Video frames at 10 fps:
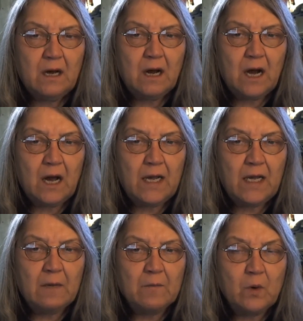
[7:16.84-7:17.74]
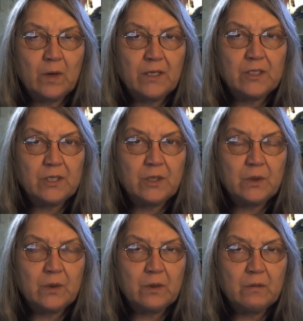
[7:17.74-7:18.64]
I am going
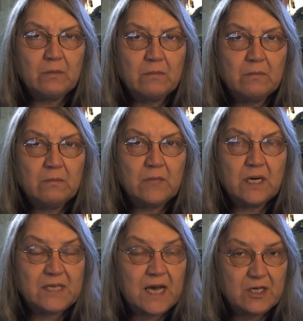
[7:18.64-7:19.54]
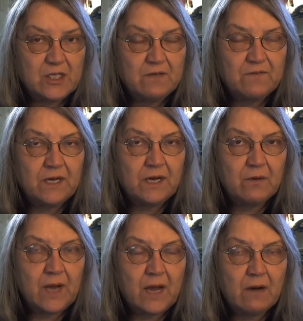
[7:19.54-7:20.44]
to attach the video
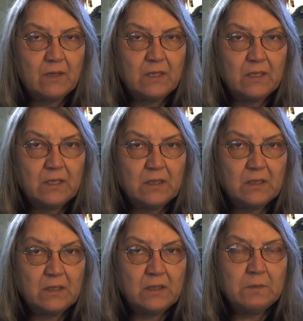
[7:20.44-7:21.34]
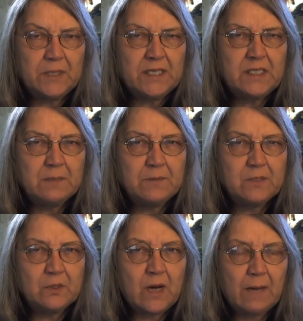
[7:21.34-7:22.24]
now. Please
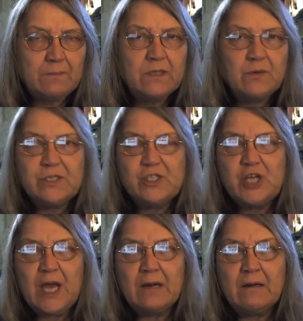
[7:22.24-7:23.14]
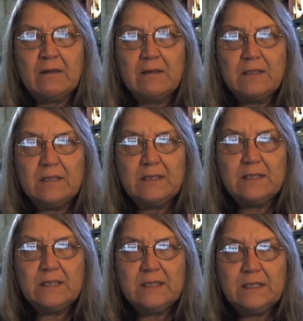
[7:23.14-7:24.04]
subscribe to his channel.
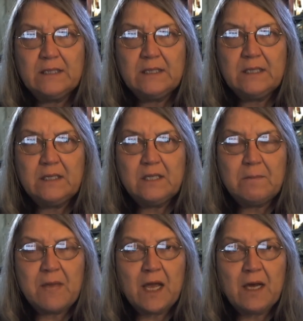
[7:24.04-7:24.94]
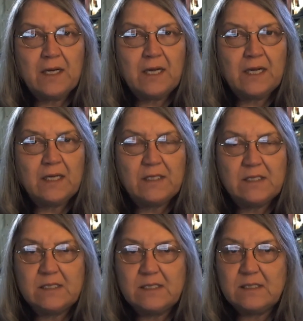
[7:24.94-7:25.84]
The man
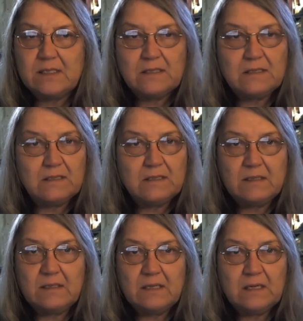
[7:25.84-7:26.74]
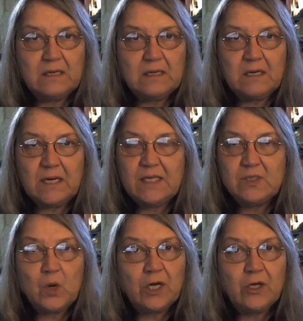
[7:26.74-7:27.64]
is, he's
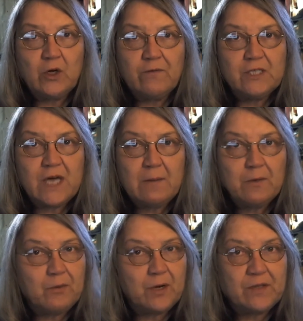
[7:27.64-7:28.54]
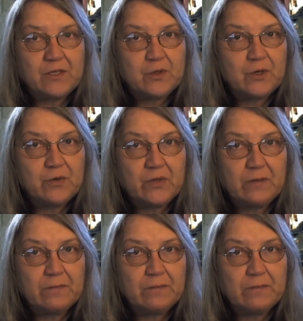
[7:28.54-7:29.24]
working overtime to bring the truth.